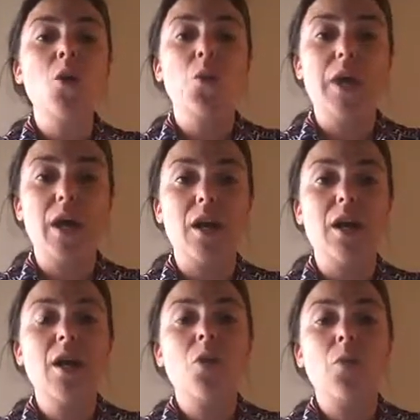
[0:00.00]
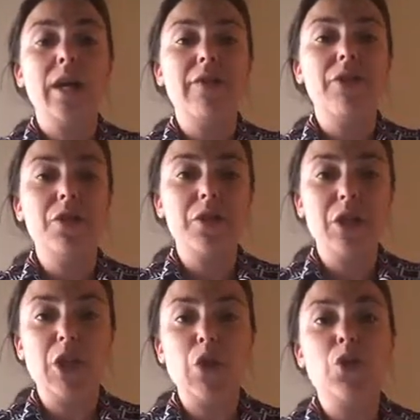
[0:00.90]
where whenever there is
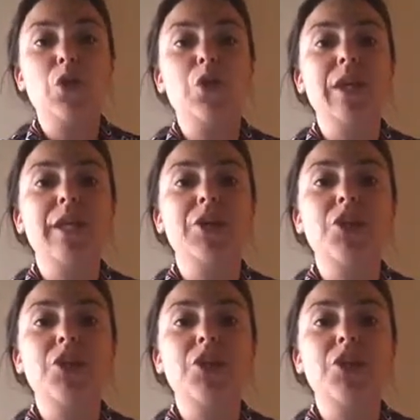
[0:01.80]
a new unit,